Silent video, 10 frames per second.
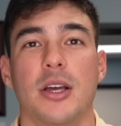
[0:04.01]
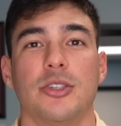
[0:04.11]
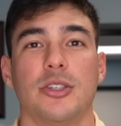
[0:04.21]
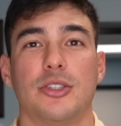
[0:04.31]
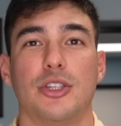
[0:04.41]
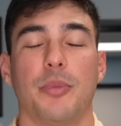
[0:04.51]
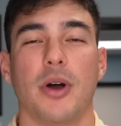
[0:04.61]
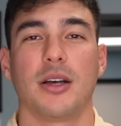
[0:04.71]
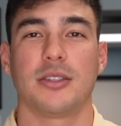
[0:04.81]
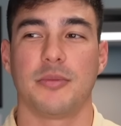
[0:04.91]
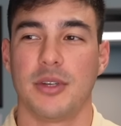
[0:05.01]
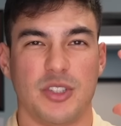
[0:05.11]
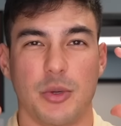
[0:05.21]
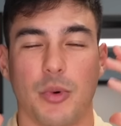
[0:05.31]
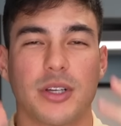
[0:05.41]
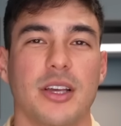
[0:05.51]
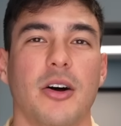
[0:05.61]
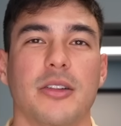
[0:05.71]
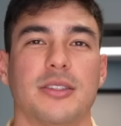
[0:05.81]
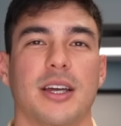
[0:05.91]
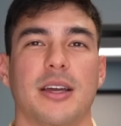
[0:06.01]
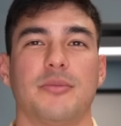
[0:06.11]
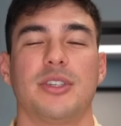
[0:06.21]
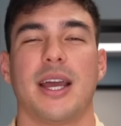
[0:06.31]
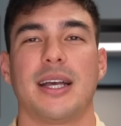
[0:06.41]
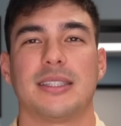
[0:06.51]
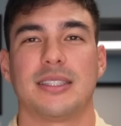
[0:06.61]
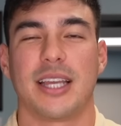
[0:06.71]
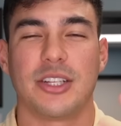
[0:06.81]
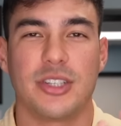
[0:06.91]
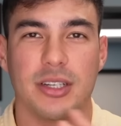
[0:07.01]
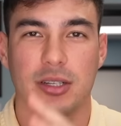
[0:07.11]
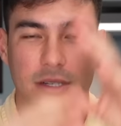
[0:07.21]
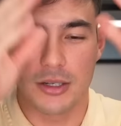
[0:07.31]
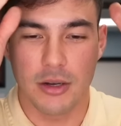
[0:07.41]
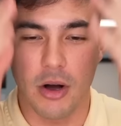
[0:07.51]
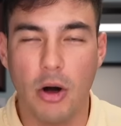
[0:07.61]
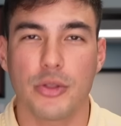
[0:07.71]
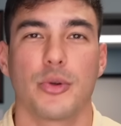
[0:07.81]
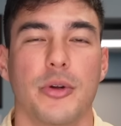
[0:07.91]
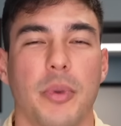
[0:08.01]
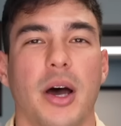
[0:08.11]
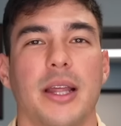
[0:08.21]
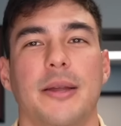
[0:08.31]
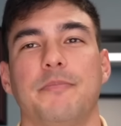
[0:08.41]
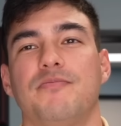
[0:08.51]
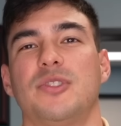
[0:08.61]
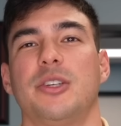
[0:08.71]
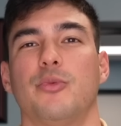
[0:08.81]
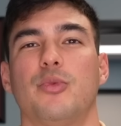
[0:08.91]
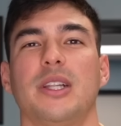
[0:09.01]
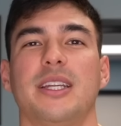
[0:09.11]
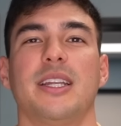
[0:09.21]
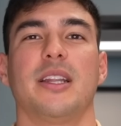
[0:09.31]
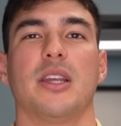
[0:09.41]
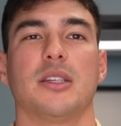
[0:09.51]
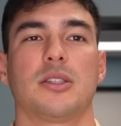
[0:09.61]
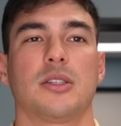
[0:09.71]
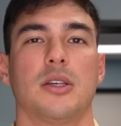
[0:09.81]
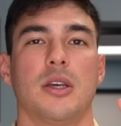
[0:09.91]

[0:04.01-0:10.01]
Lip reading: She's super awesome. She works out all the time. She has tension all through her body. She really needed this.